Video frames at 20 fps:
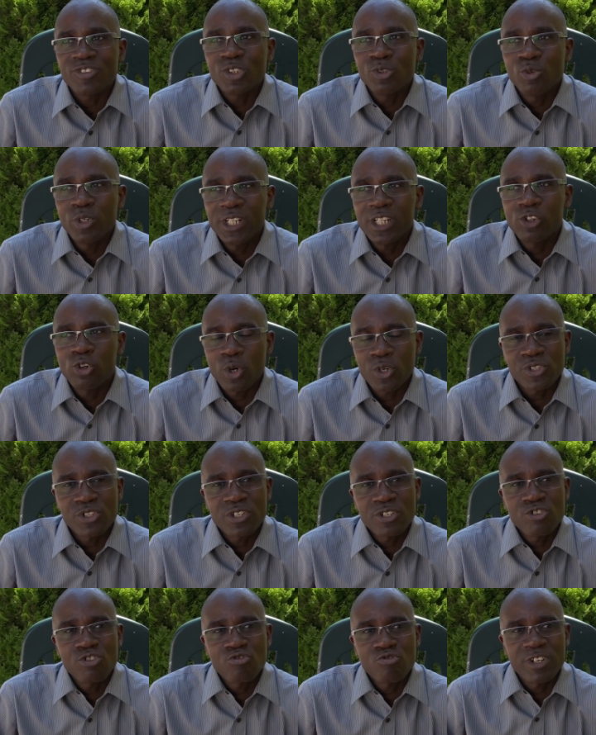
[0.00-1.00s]
really cross
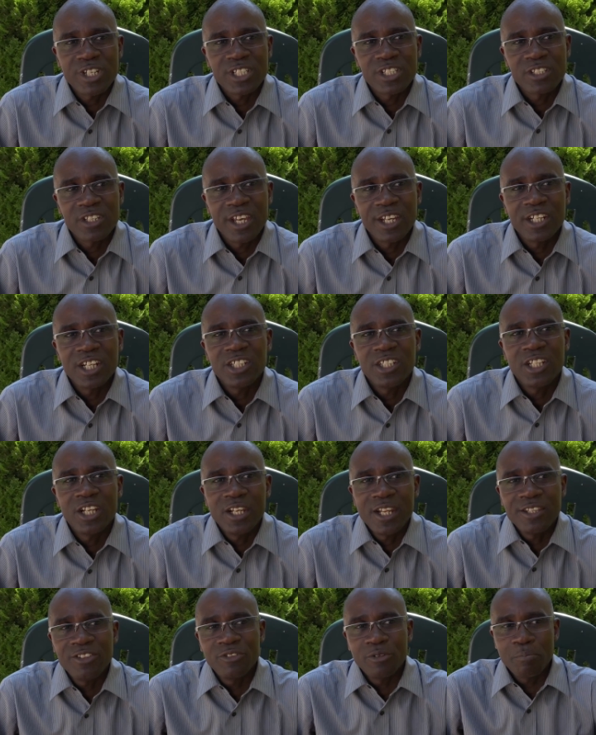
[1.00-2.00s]
the street. And then he
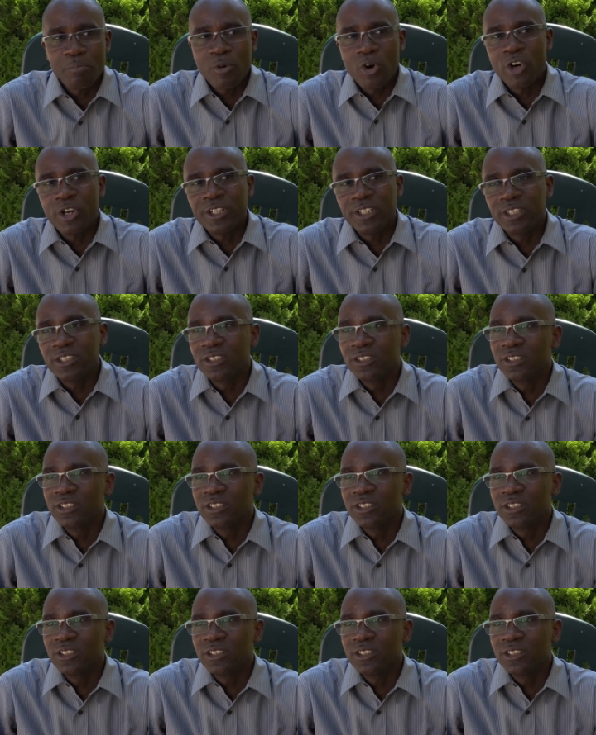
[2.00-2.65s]
let the boy